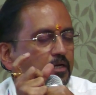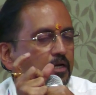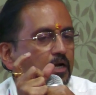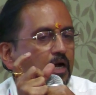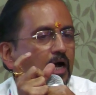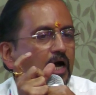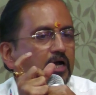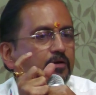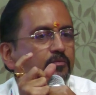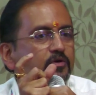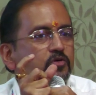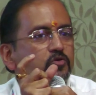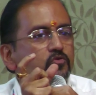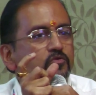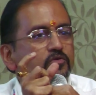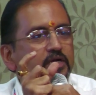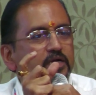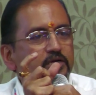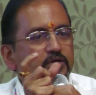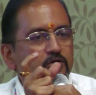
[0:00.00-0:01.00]
carbon to
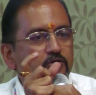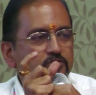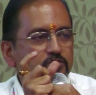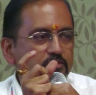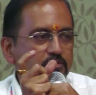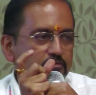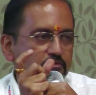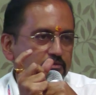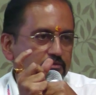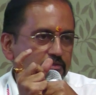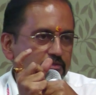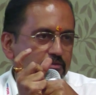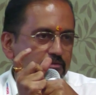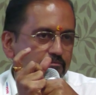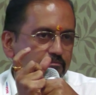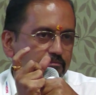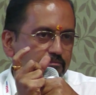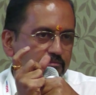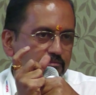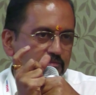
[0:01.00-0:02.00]
nitrogen
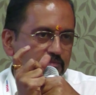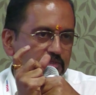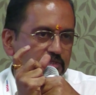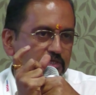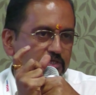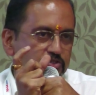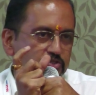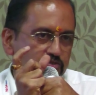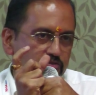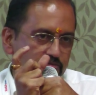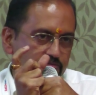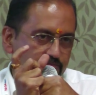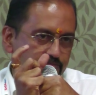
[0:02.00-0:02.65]
ratio.